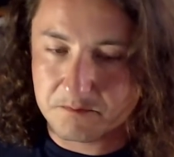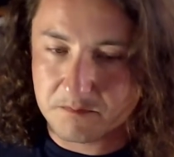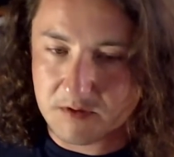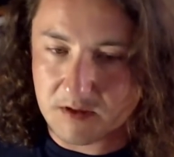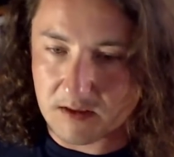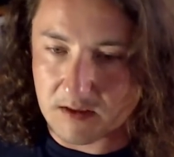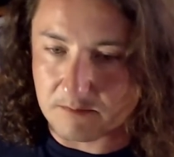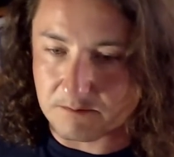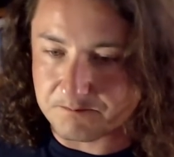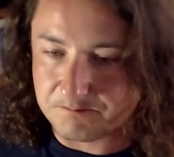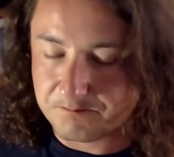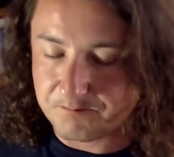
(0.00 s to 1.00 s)

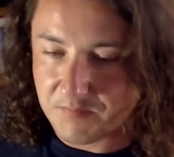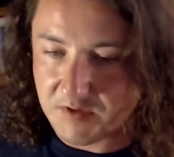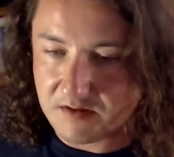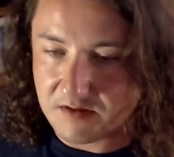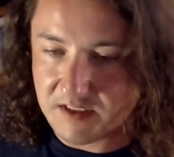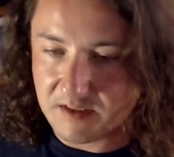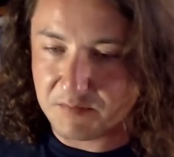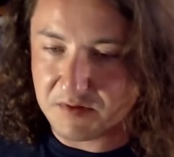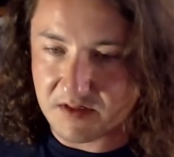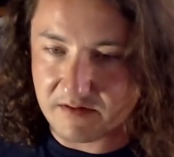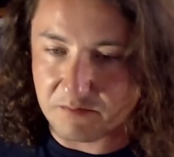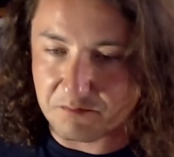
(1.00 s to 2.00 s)
didn't
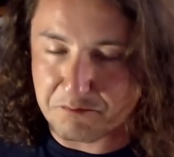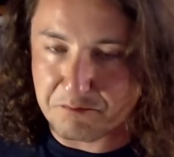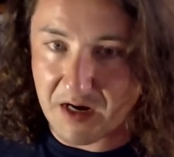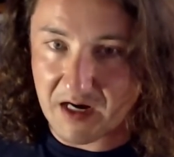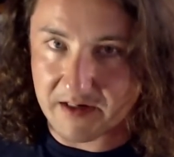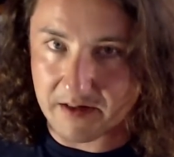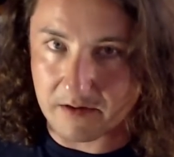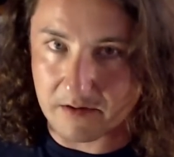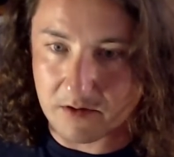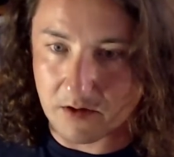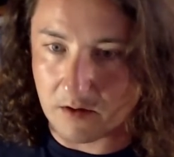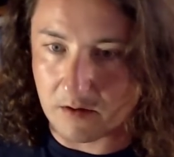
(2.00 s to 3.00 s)
believe in buying
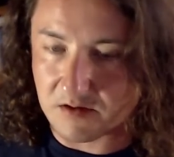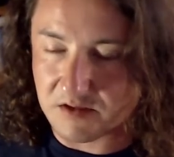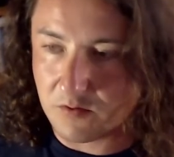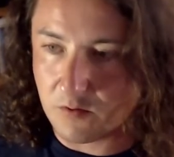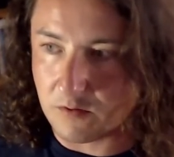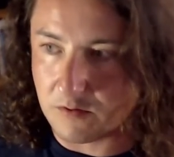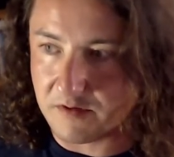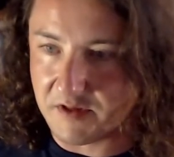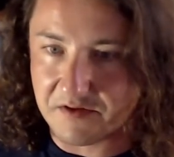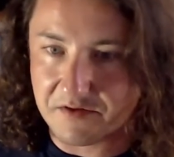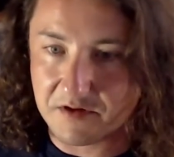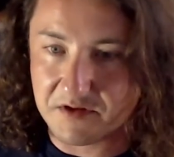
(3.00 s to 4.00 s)
cars, or they
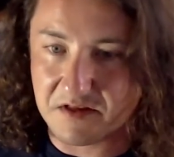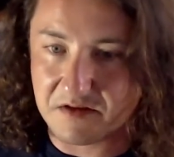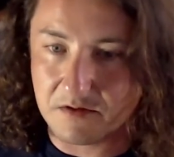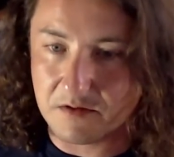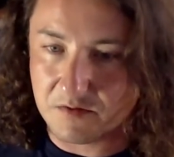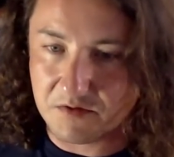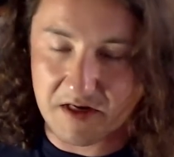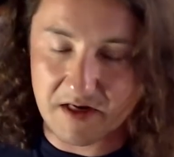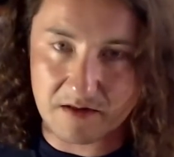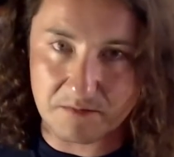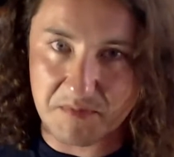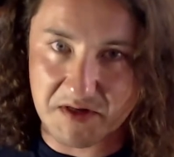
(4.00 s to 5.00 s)
thought that they had
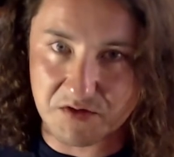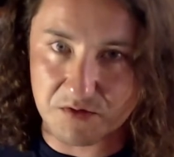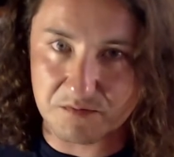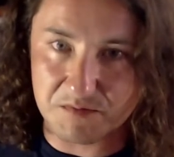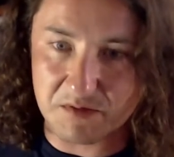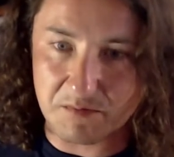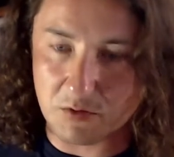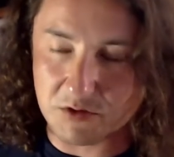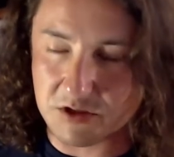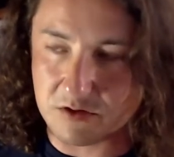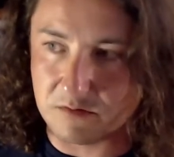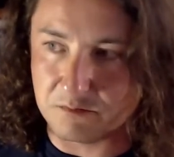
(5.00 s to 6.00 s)
a mental
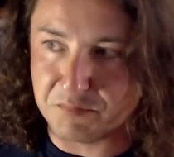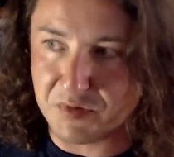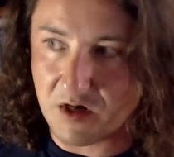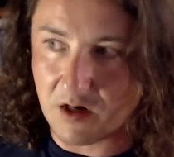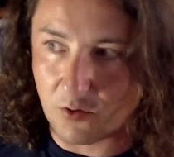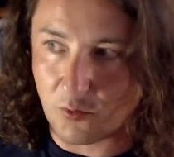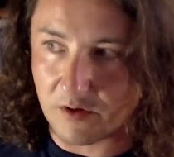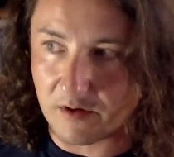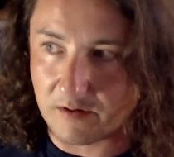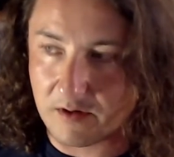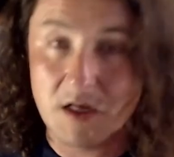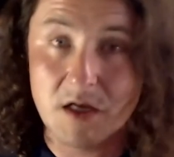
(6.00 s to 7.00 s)
emotional block where
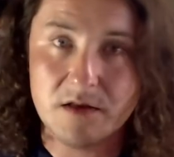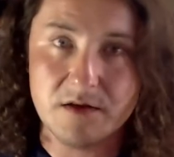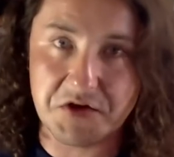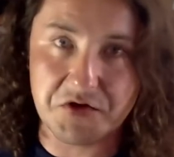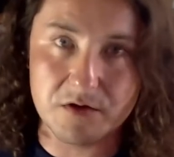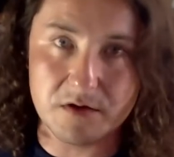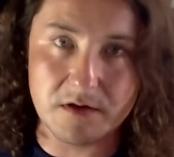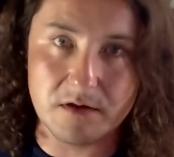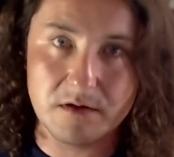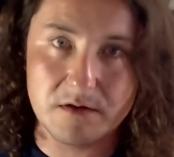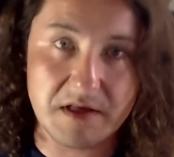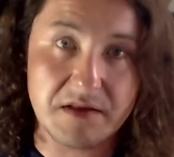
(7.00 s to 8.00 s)
they
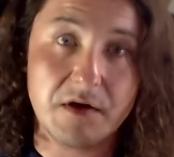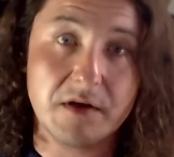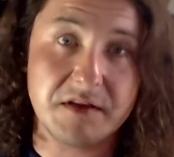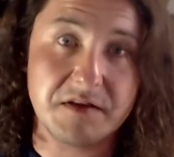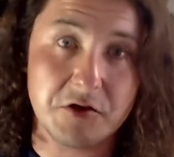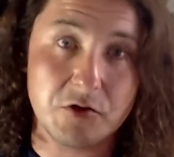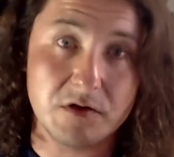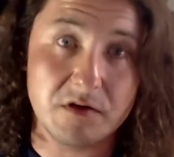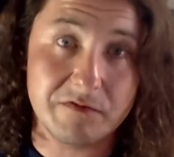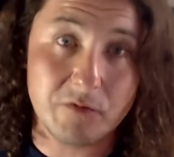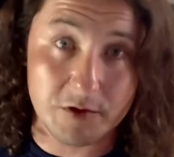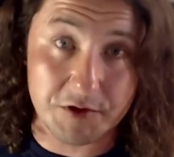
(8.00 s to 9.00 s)
thought that they couldn't
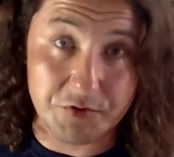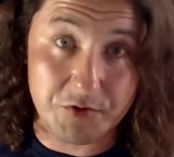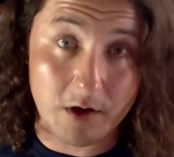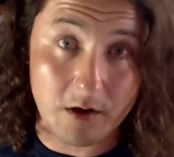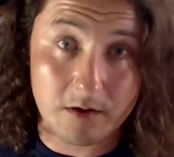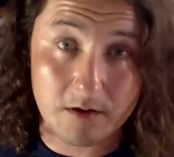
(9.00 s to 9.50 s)
afford a new car,